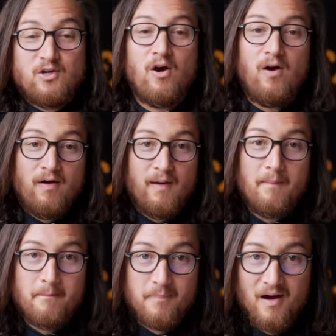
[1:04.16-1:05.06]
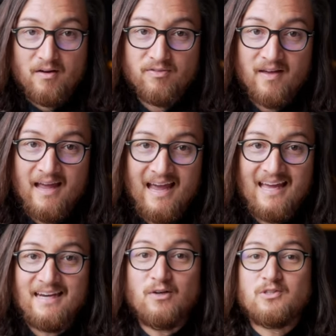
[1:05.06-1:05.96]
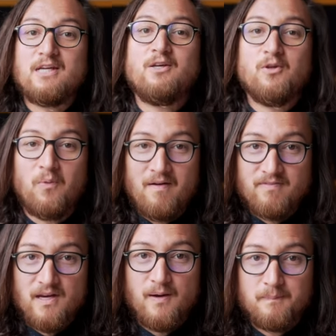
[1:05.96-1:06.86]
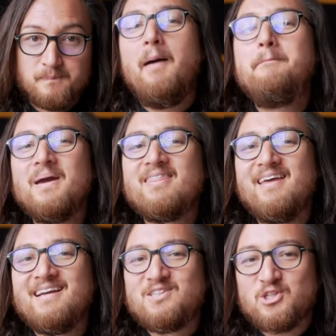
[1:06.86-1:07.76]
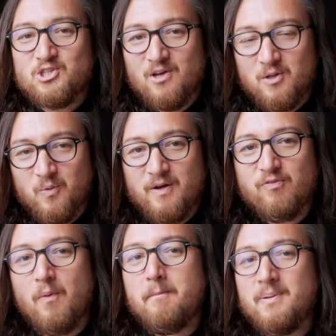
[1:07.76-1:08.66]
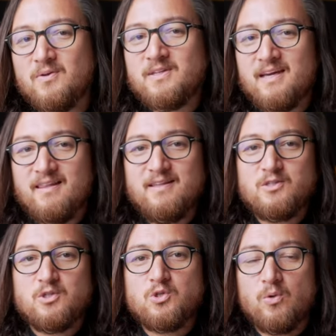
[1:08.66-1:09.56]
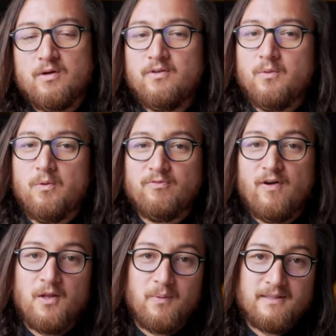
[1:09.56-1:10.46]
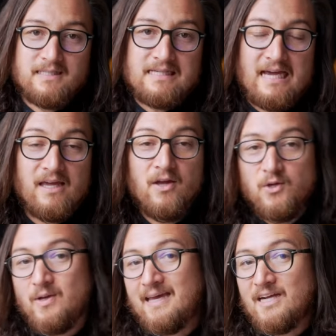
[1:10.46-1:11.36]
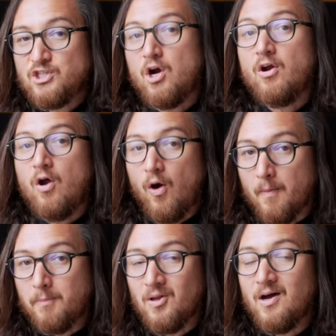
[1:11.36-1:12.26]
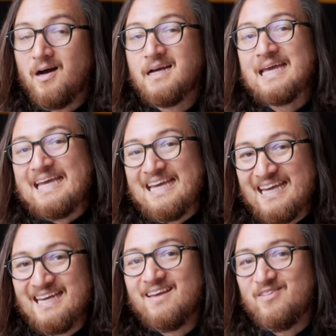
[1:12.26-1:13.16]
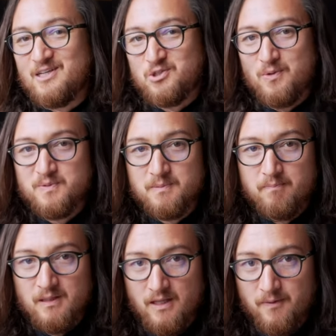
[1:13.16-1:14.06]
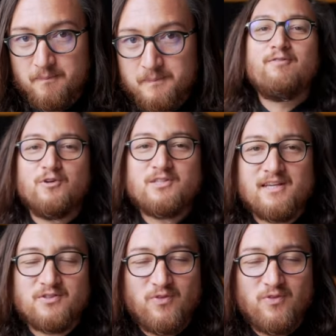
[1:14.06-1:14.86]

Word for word: card above and it'll take you to the right video. A big thanks to Shaun Lloyd for building this tutorial that we're following today. You can catch it on our blog in the description below. First things